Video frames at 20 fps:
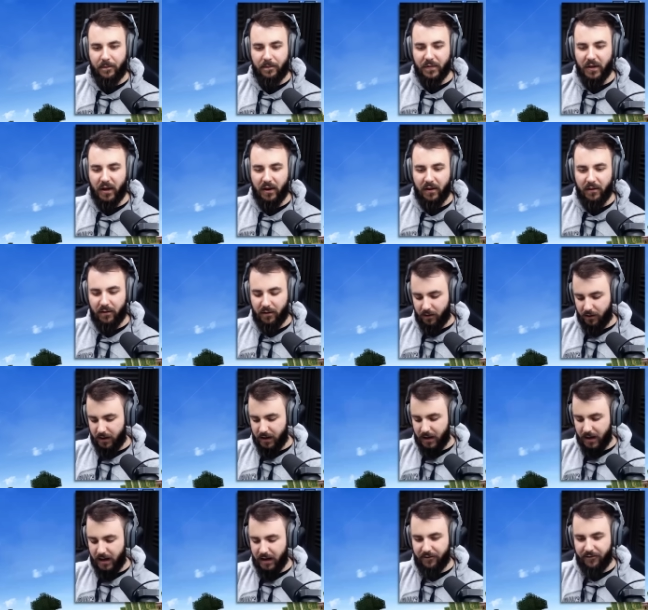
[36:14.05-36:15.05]
No,
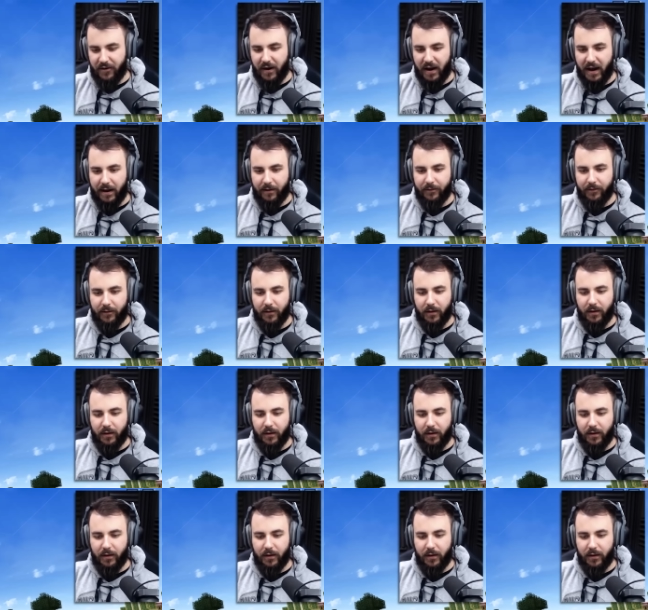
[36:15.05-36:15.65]
uh, five.